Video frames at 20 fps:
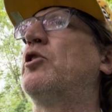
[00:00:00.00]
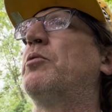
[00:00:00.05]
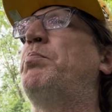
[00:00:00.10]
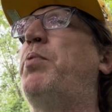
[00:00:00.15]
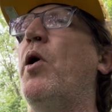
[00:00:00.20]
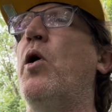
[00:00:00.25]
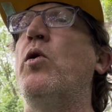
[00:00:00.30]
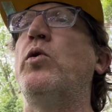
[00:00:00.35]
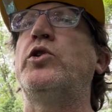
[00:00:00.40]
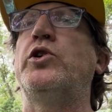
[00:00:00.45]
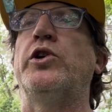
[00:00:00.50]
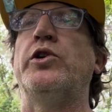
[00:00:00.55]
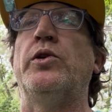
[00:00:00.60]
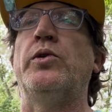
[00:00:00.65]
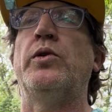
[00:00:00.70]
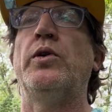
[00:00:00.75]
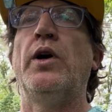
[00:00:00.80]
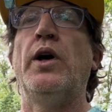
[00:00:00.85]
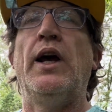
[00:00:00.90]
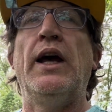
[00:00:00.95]

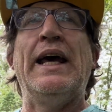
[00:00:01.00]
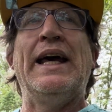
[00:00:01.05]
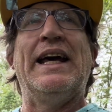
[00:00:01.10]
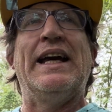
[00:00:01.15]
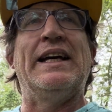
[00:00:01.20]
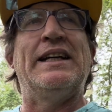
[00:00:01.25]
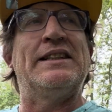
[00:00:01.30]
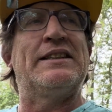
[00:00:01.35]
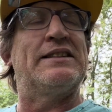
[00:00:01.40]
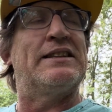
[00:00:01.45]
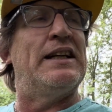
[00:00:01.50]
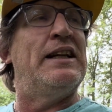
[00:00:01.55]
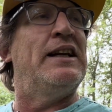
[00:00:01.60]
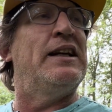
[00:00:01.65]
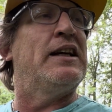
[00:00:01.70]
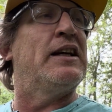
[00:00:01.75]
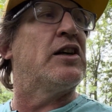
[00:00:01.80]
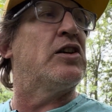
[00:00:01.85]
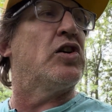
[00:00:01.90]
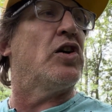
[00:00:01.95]
Poku and
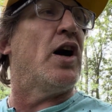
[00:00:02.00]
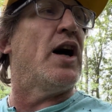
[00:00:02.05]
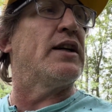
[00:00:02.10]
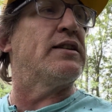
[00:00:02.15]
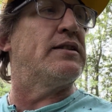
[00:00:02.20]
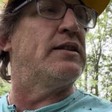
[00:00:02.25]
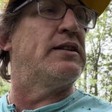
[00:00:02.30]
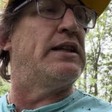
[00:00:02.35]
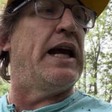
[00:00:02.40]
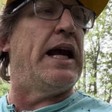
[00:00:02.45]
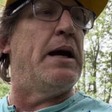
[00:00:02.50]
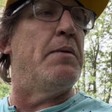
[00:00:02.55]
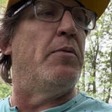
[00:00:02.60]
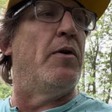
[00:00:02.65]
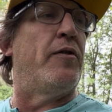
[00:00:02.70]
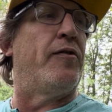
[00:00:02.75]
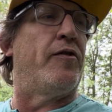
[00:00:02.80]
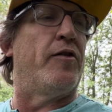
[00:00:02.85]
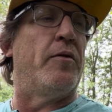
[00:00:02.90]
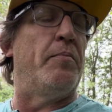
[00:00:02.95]
sitting across the table
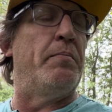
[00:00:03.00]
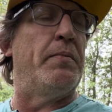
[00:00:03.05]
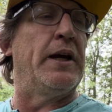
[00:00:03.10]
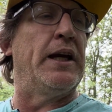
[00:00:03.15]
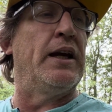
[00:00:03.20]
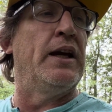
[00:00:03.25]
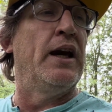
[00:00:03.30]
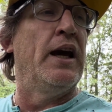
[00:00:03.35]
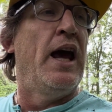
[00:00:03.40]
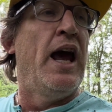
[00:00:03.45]
from me,